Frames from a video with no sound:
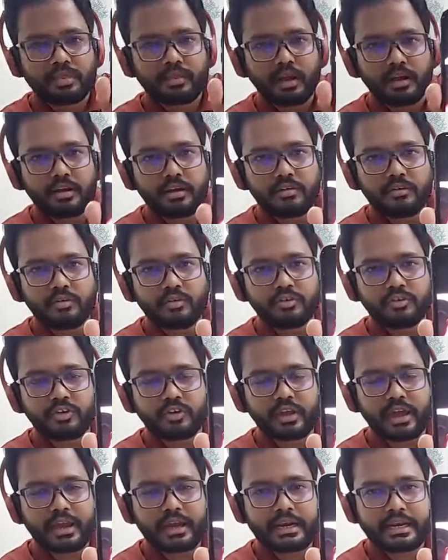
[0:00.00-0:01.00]
uh, which you
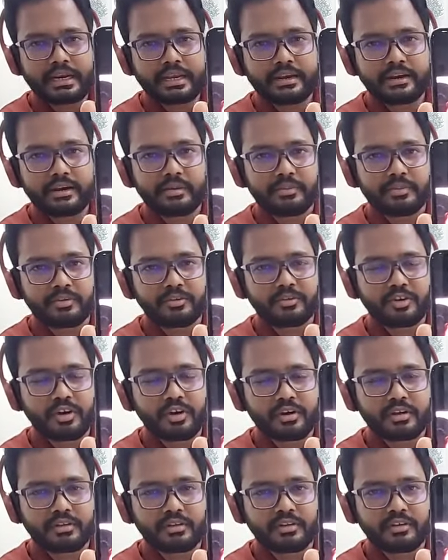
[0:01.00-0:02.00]
can clearly
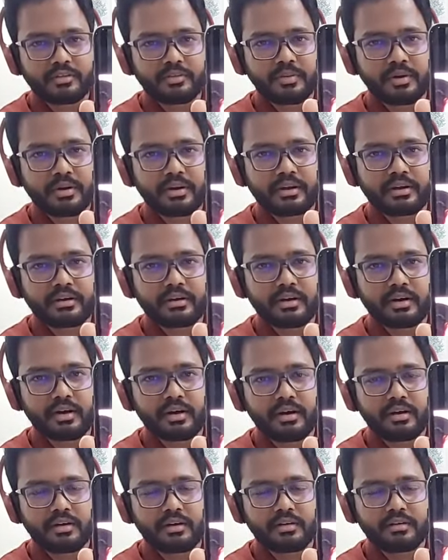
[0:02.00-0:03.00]
appreciate in this particular
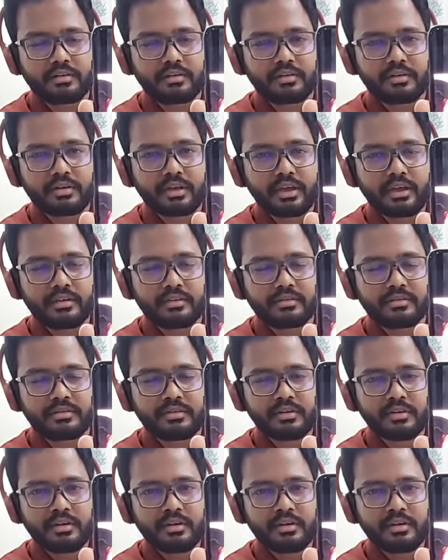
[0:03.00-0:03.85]
uh, case.